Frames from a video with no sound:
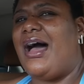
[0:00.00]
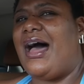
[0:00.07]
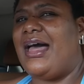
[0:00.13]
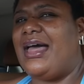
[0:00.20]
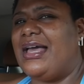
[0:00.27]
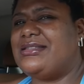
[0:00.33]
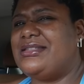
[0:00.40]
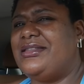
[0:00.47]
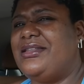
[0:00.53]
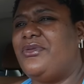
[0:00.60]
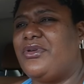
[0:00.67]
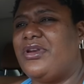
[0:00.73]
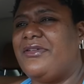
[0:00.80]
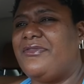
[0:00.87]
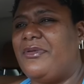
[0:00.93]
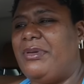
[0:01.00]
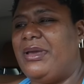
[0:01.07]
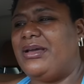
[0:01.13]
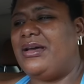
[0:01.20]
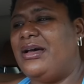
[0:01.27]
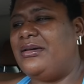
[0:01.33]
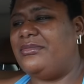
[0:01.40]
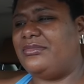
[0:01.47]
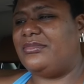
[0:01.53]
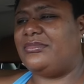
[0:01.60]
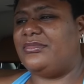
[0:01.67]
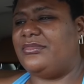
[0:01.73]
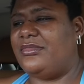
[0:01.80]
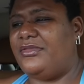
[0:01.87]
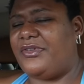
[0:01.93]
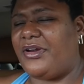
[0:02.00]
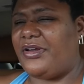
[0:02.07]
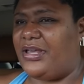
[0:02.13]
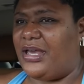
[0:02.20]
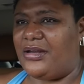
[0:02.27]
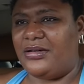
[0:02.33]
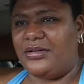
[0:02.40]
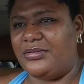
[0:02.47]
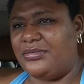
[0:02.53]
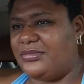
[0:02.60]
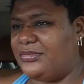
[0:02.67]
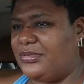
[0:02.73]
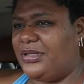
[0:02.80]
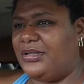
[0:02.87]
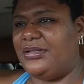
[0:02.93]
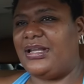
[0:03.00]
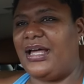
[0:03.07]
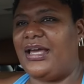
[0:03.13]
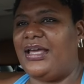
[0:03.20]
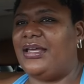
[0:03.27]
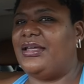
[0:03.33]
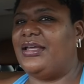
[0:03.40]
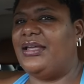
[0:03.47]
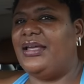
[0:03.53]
I accidentally ordered it for pickup. Very ghetto. Like,